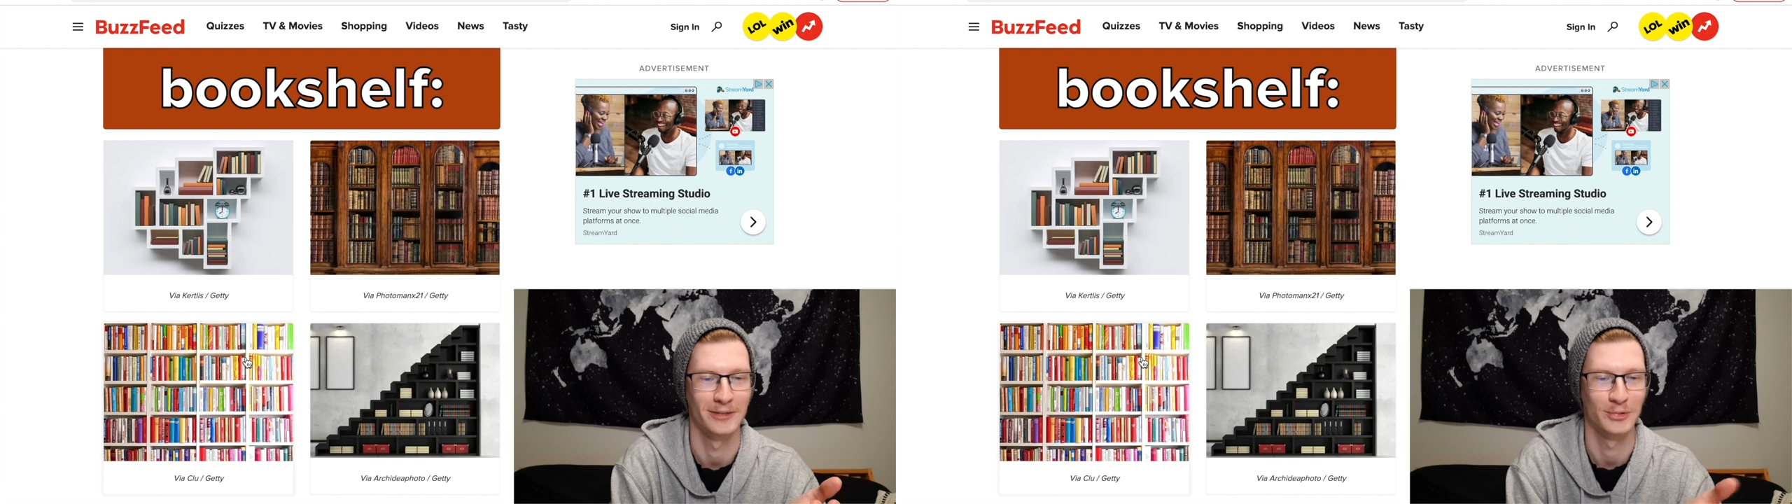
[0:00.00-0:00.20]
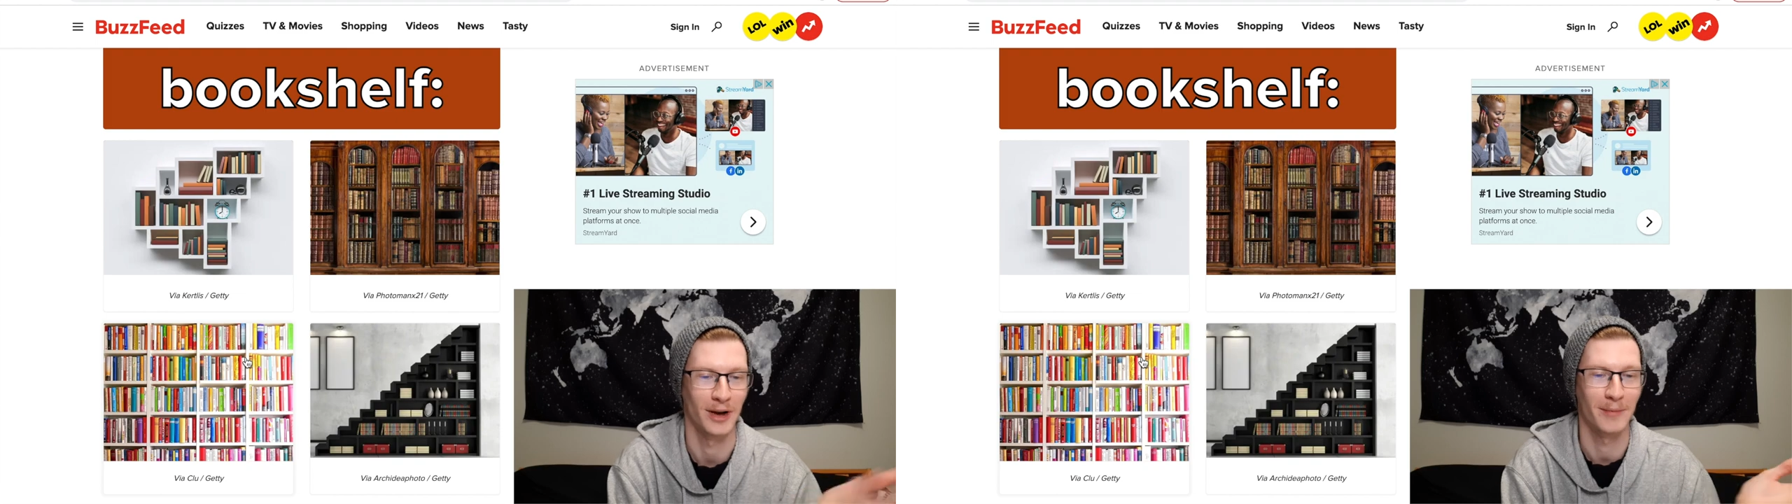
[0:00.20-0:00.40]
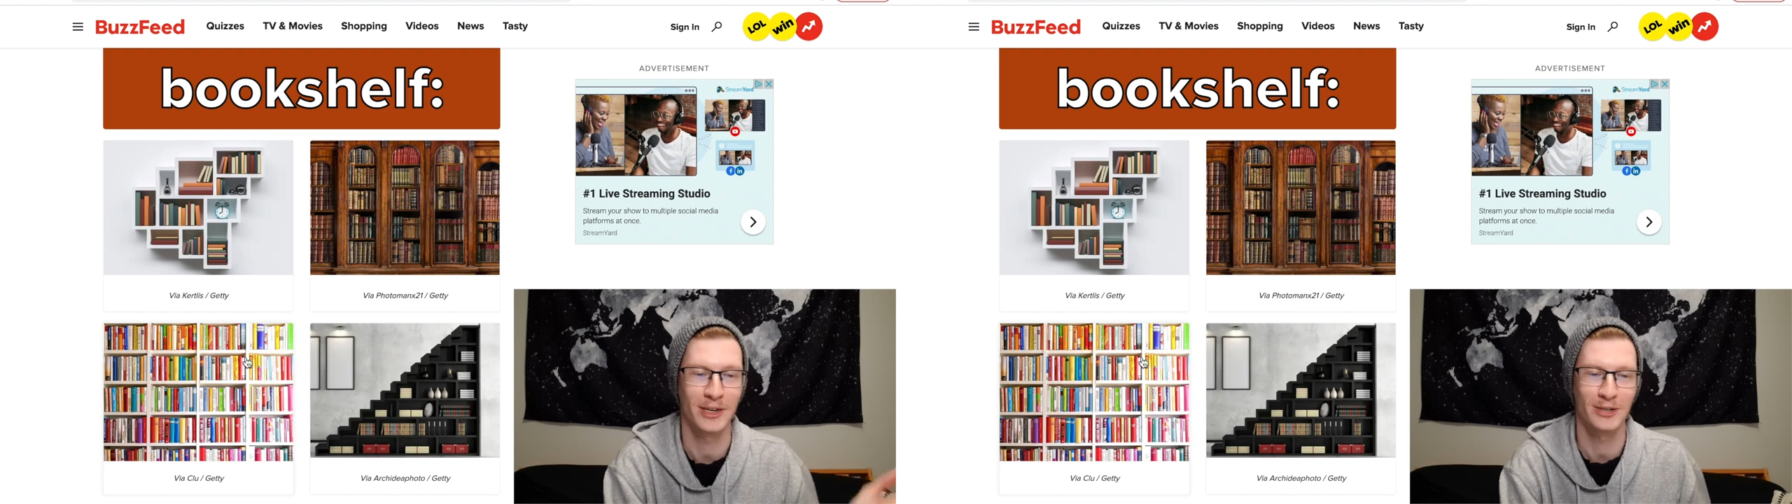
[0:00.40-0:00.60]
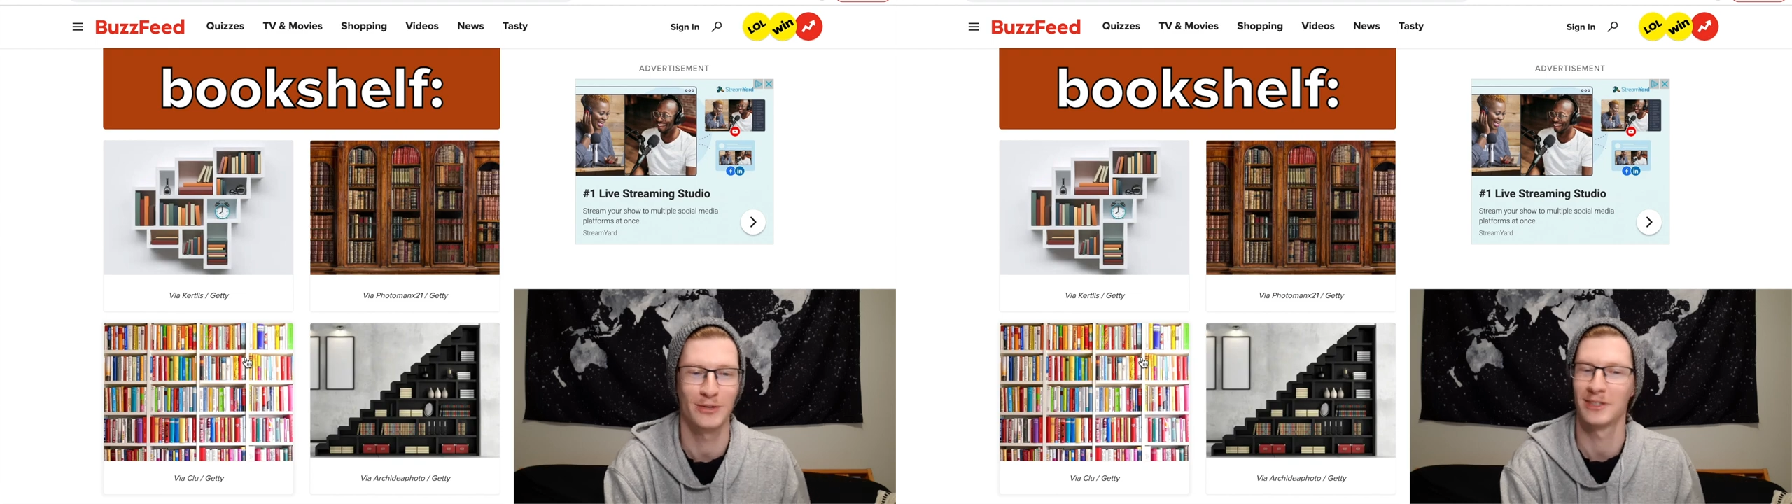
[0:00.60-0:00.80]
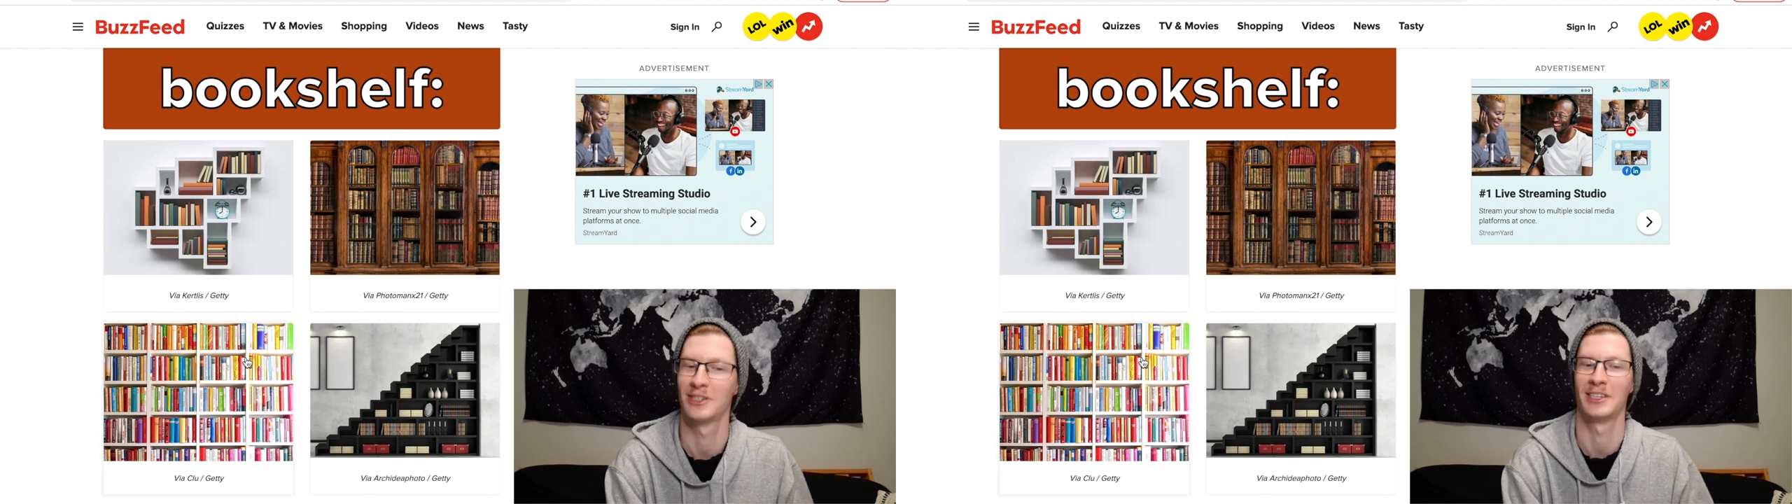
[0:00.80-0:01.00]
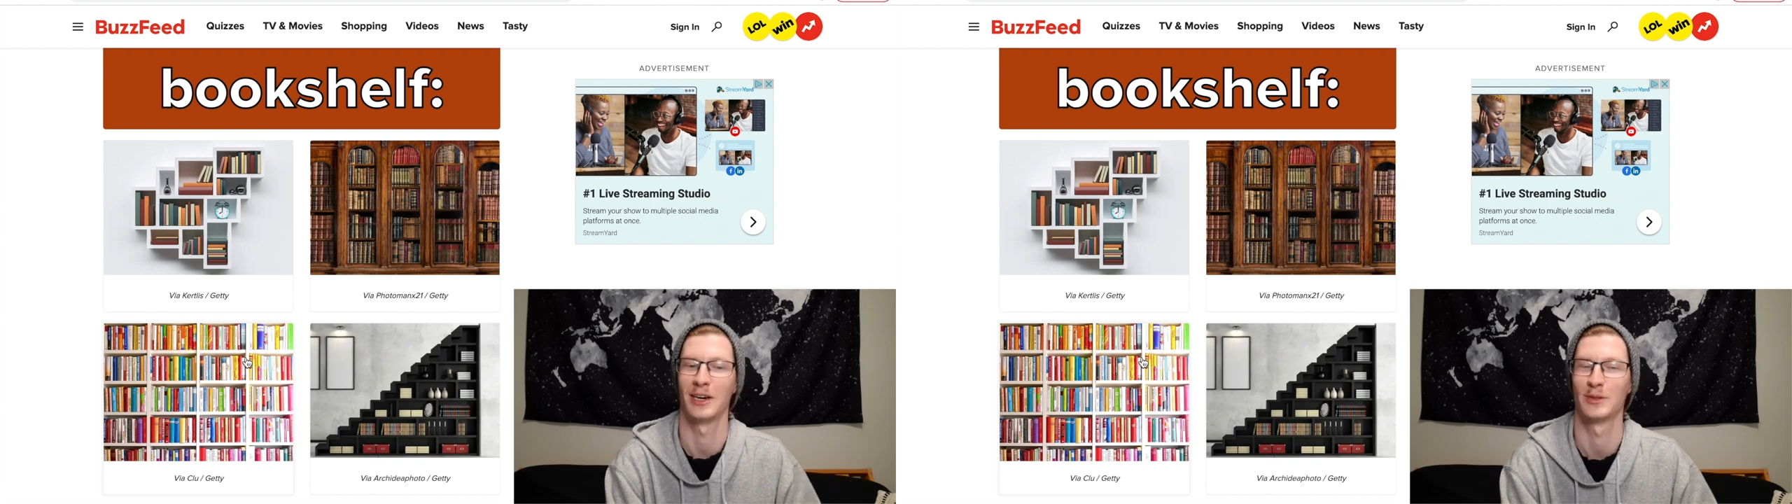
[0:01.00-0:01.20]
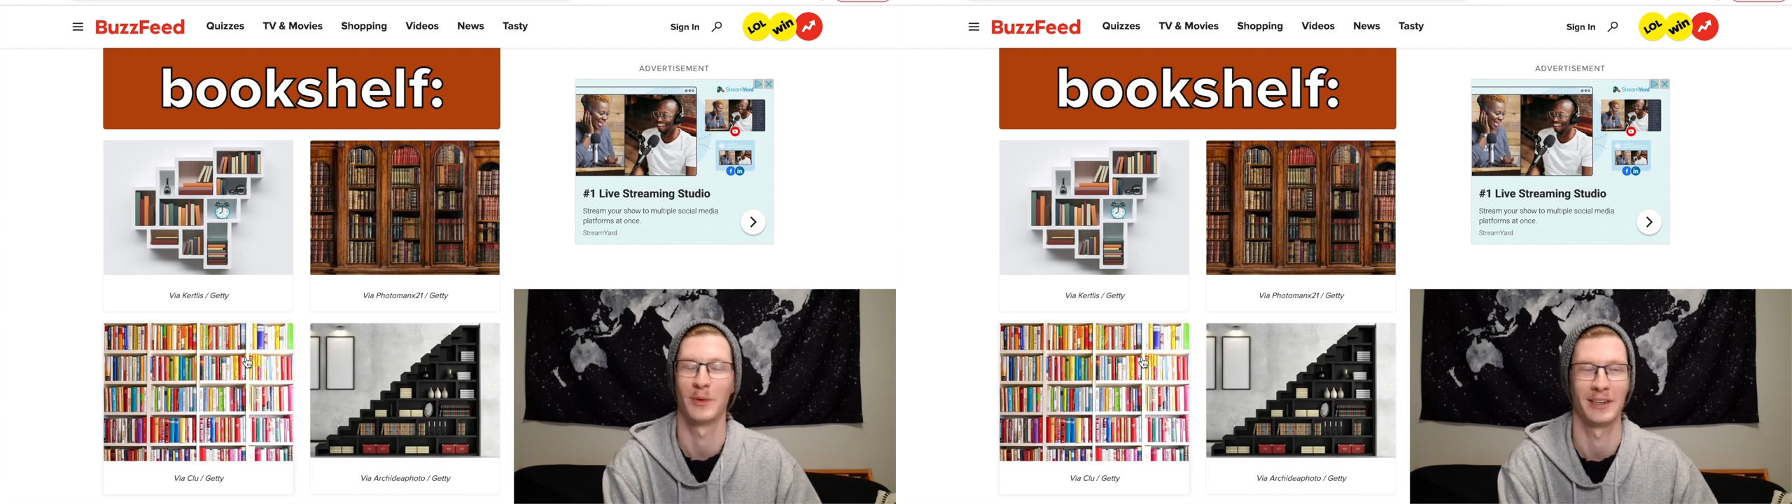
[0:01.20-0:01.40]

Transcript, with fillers: So I'm gonna choose the stairs one